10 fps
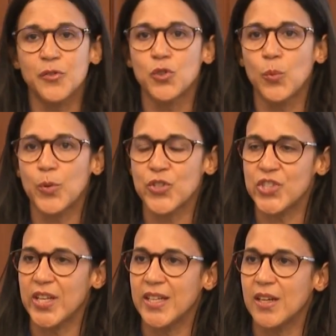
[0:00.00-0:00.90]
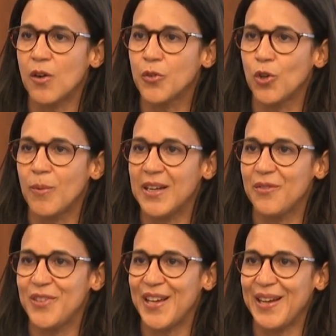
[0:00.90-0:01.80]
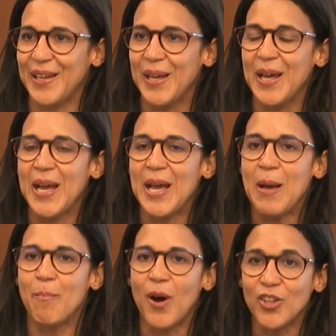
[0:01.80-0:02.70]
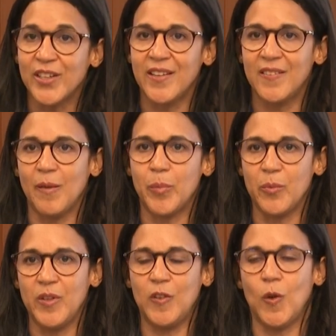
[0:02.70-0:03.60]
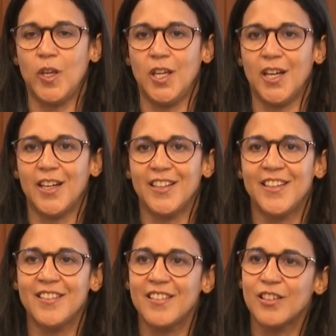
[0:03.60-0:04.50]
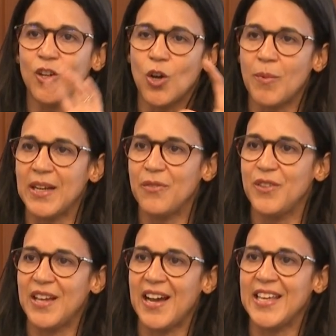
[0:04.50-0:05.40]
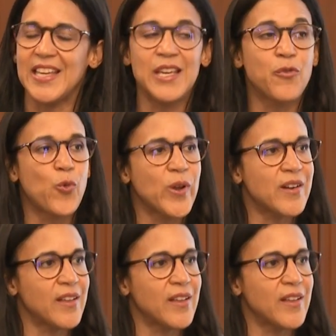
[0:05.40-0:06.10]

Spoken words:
of 2% of global FDI. But there is a proviso here. This is global FDI. If we